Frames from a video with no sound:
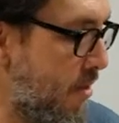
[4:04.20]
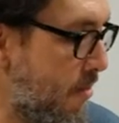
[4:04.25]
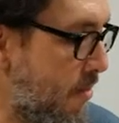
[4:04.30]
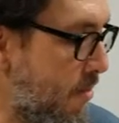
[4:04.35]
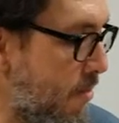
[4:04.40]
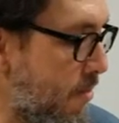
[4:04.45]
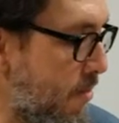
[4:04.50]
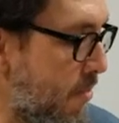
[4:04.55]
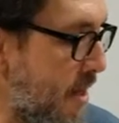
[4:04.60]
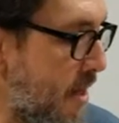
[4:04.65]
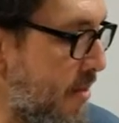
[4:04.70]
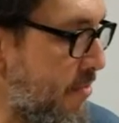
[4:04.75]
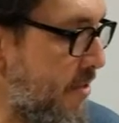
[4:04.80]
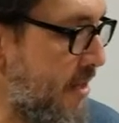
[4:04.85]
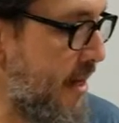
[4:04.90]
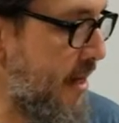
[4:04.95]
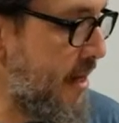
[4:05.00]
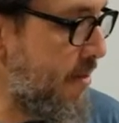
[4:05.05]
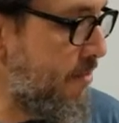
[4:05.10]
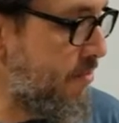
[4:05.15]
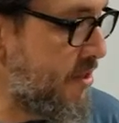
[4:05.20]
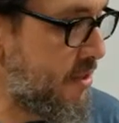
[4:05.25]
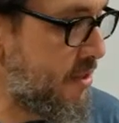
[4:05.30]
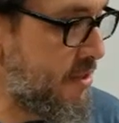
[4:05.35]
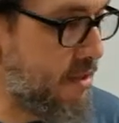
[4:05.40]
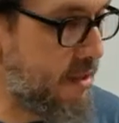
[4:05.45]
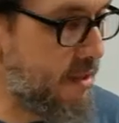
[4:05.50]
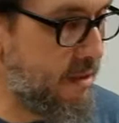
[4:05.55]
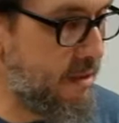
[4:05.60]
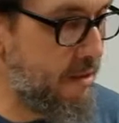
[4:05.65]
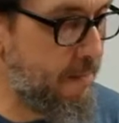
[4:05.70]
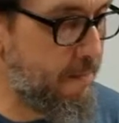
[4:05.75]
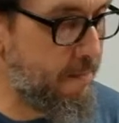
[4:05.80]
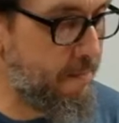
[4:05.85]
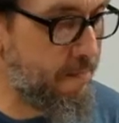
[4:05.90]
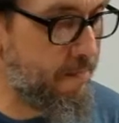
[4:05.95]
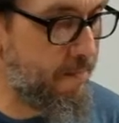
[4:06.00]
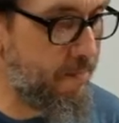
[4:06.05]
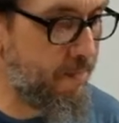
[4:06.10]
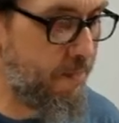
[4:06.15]
pipe caps.
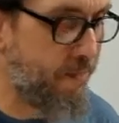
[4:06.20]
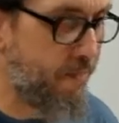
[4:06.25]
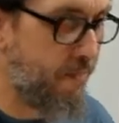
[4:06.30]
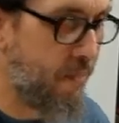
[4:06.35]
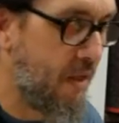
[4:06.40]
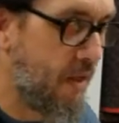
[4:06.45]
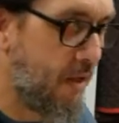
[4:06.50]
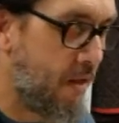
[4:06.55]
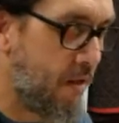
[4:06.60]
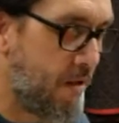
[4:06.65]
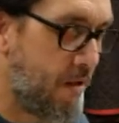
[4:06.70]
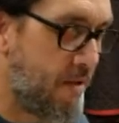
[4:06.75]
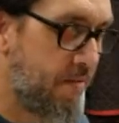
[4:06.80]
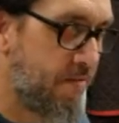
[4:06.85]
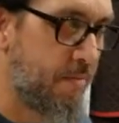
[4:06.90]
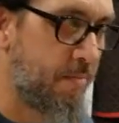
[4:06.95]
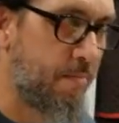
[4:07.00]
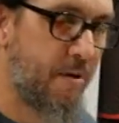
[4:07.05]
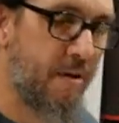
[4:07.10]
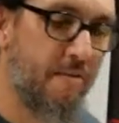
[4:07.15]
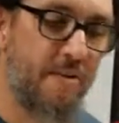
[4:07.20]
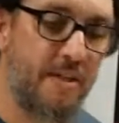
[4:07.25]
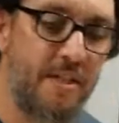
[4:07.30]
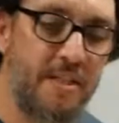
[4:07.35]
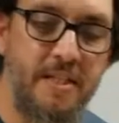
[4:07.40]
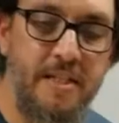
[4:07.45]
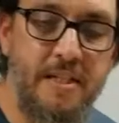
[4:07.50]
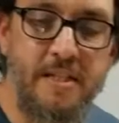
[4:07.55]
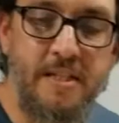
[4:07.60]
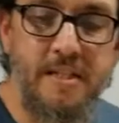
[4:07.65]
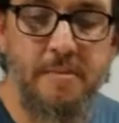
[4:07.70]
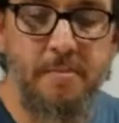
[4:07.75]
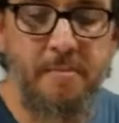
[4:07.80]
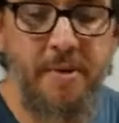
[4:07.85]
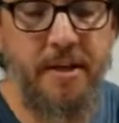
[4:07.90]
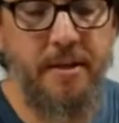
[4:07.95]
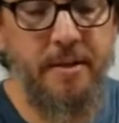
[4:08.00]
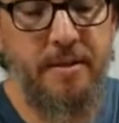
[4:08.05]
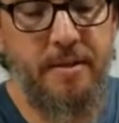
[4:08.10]
You'll have some PVC cement.